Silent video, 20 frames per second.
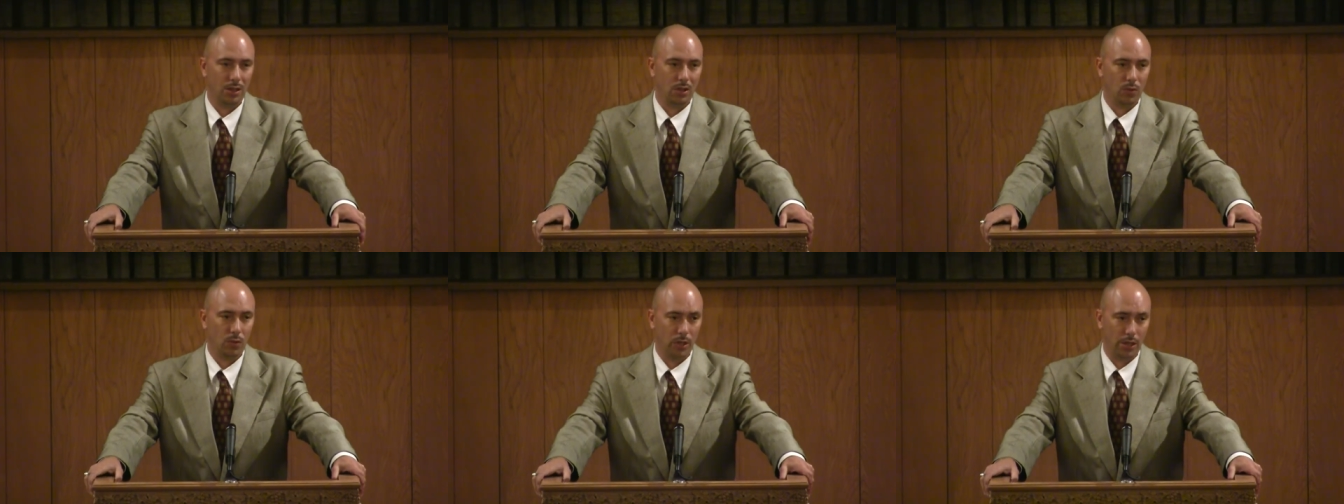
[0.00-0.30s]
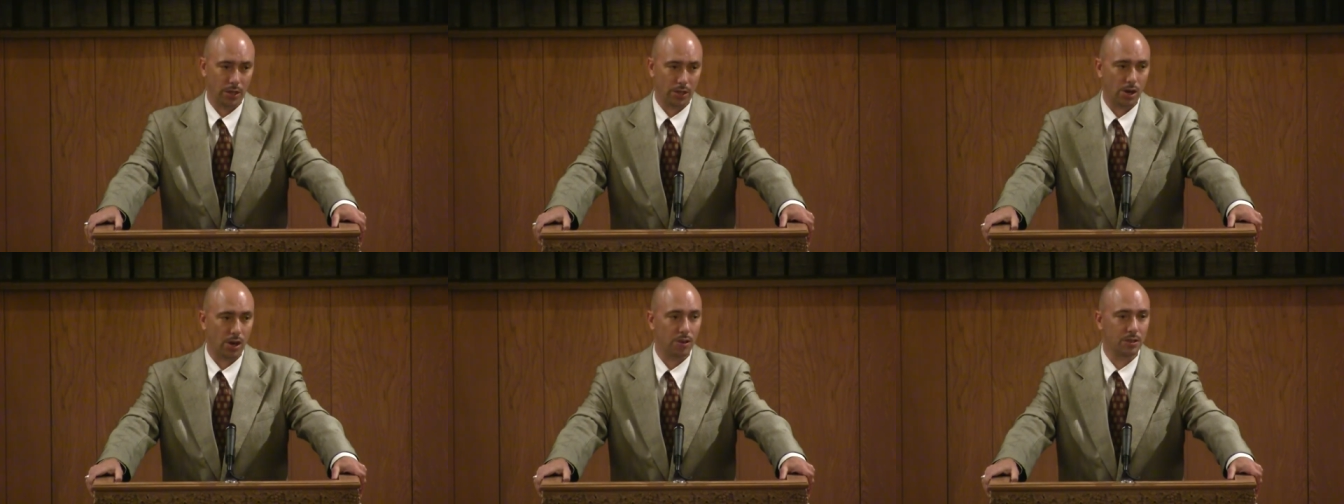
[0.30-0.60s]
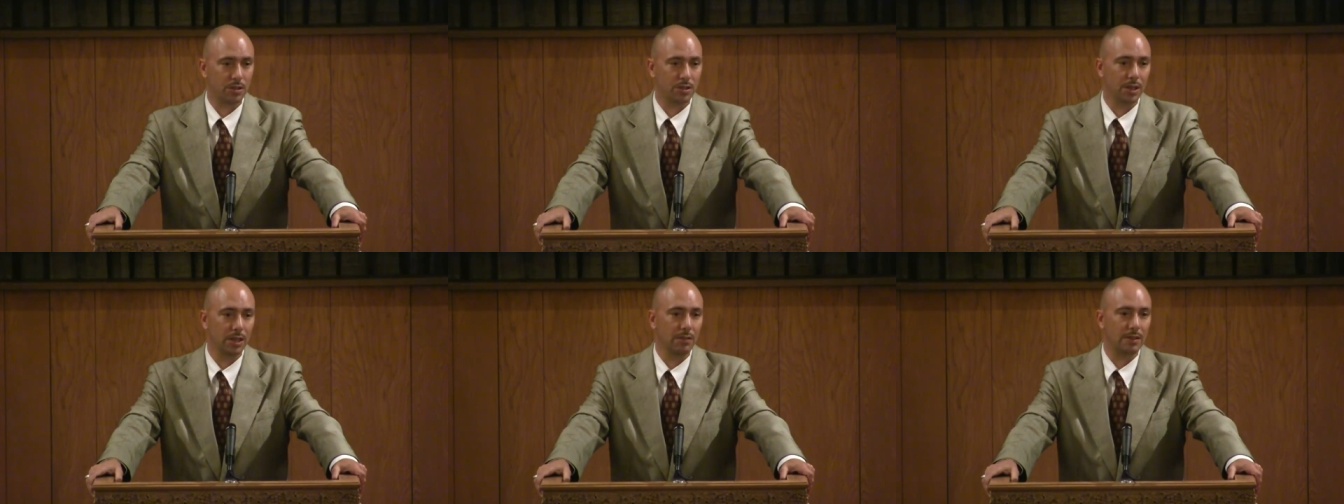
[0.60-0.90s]
We'll encourage
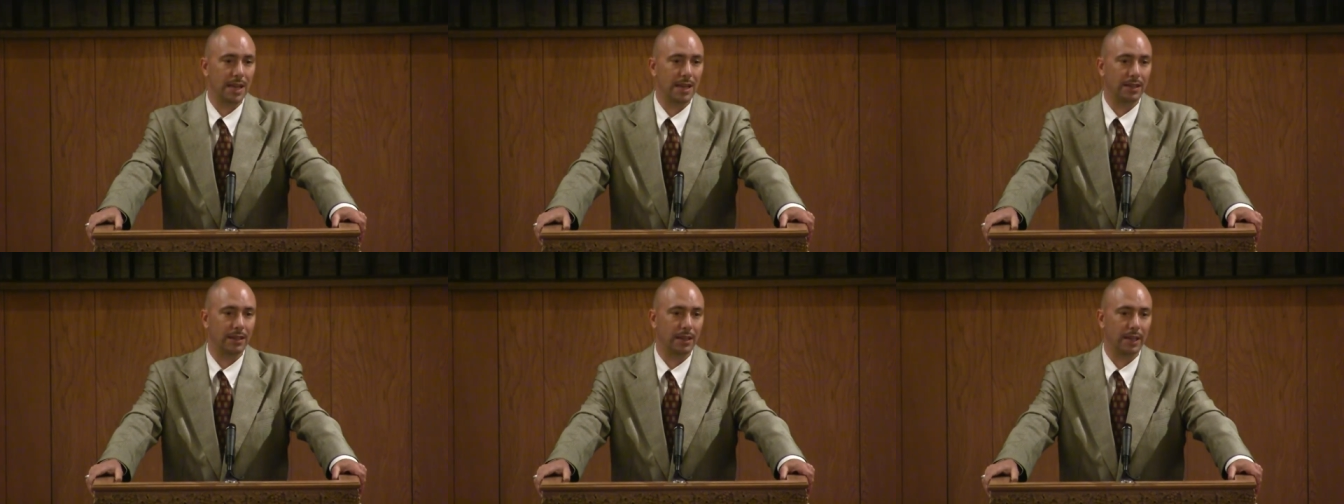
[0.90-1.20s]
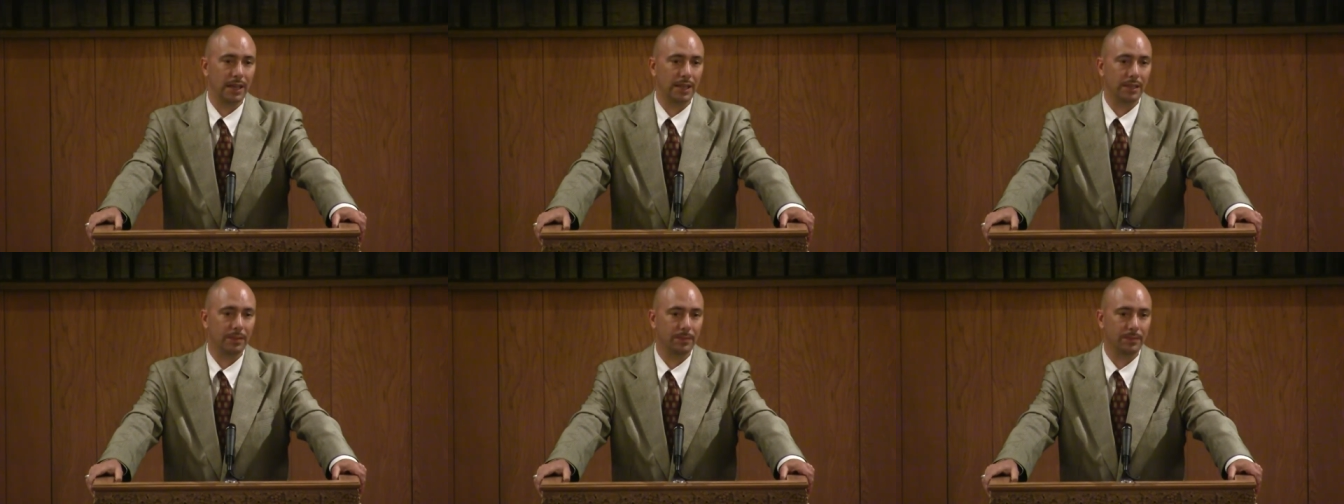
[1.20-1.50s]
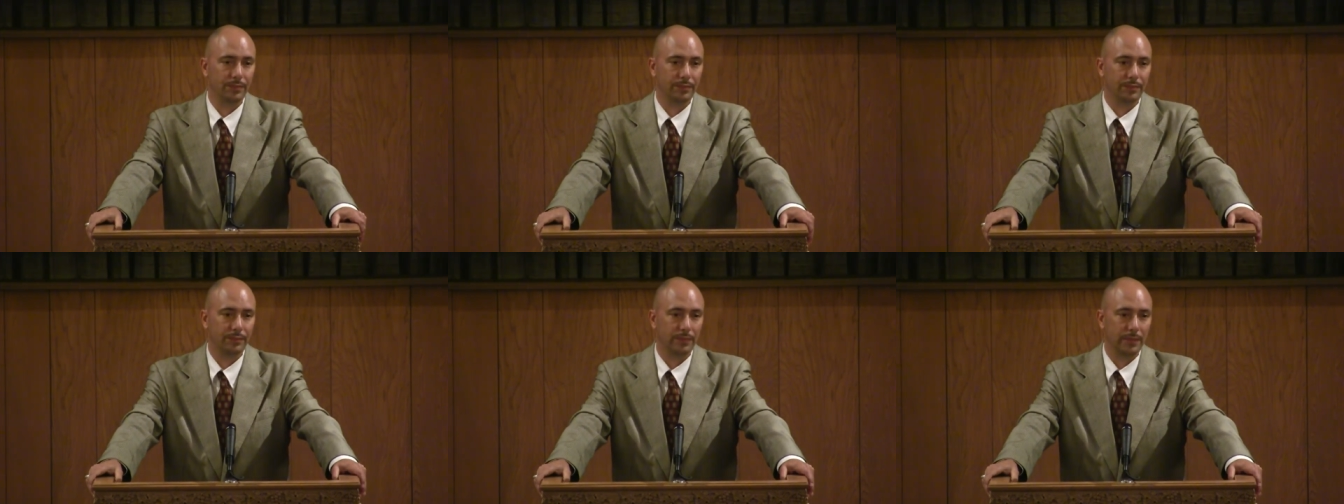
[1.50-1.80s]
you to do that today,
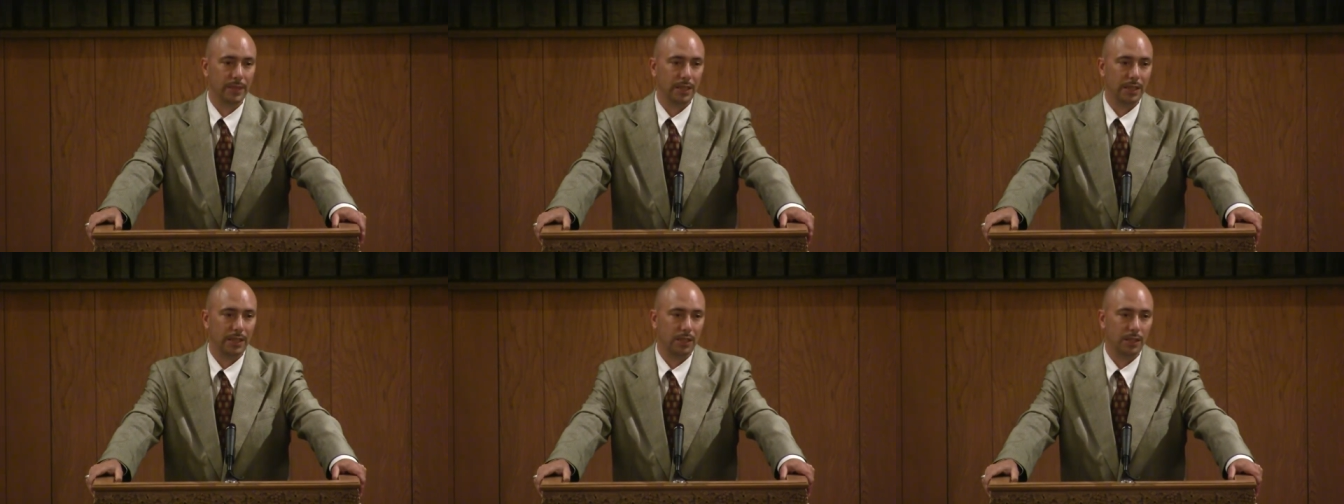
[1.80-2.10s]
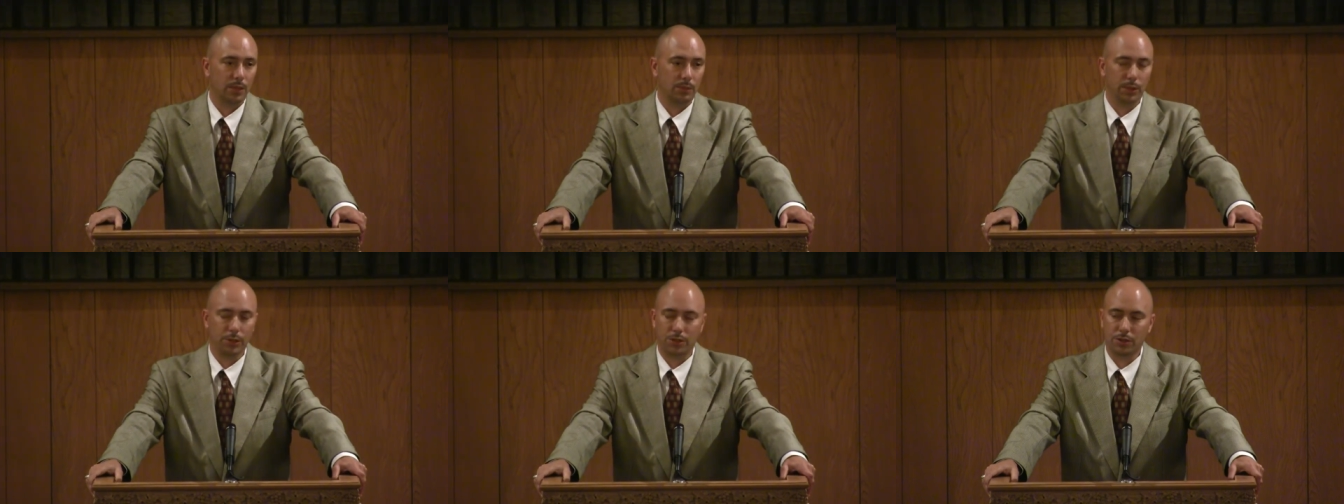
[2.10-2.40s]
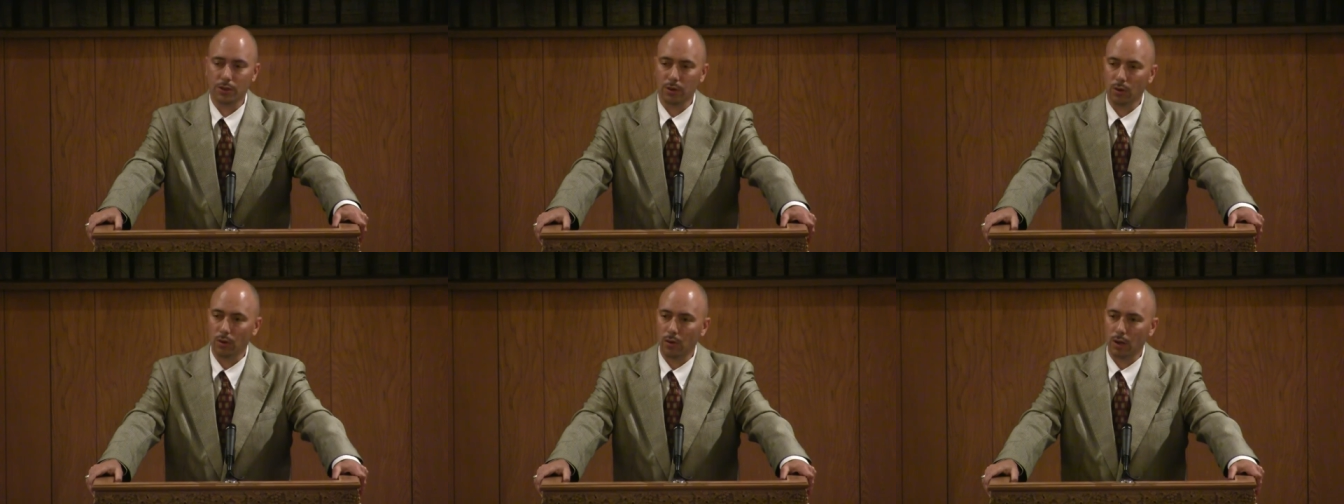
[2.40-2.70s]
to put
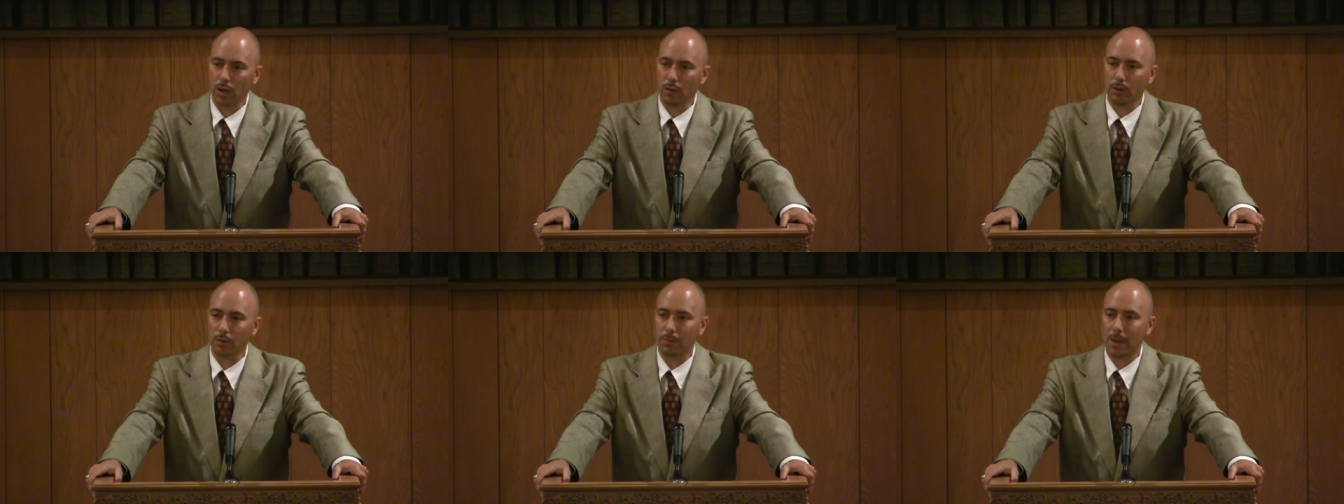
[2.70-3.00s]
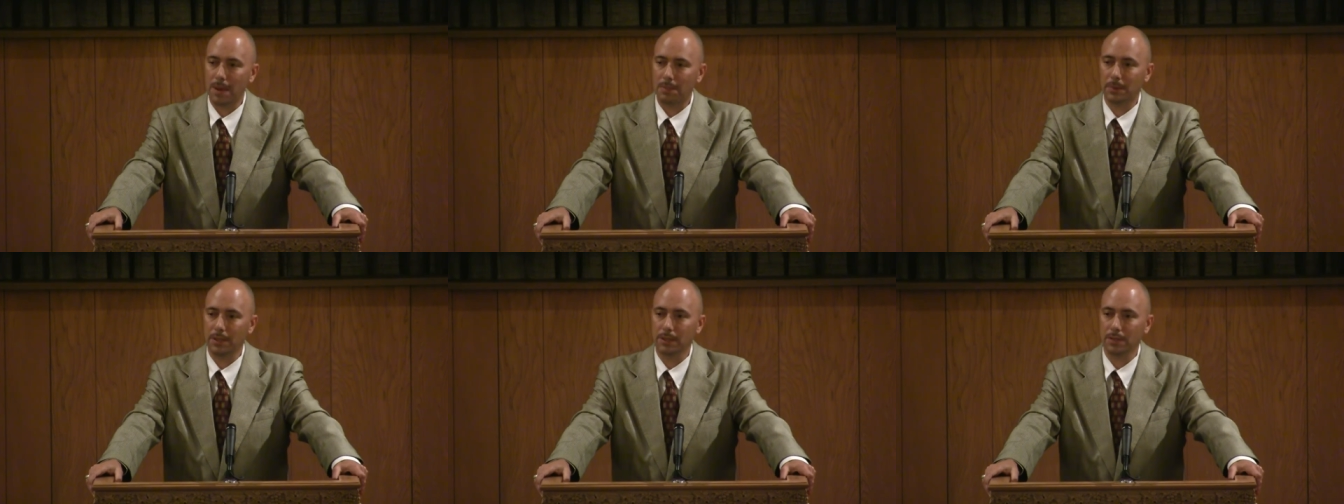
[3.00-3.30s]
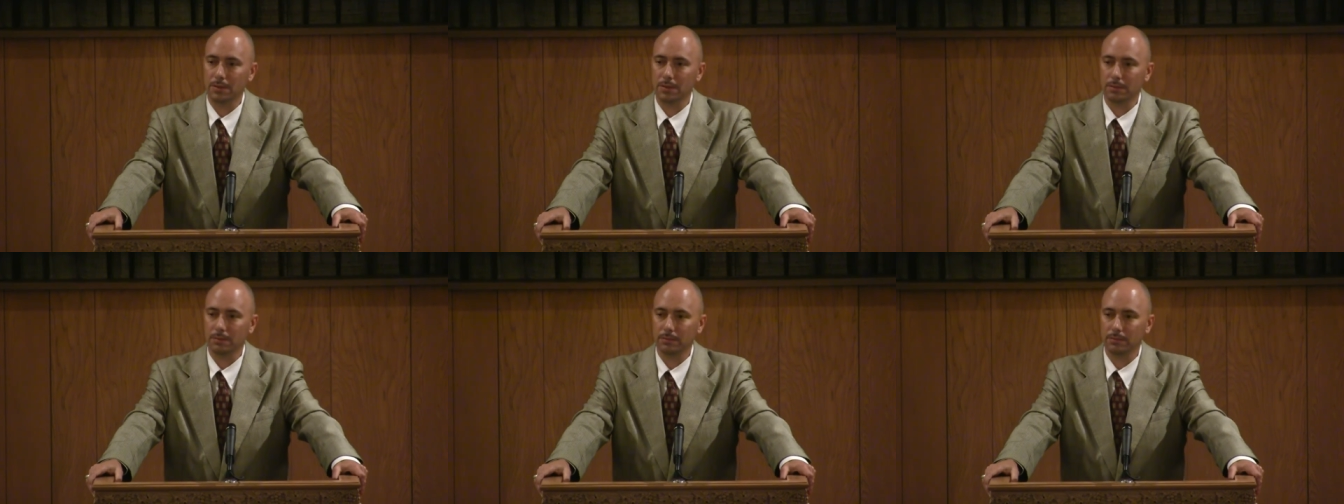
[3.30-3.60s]
your Lord on in baptism.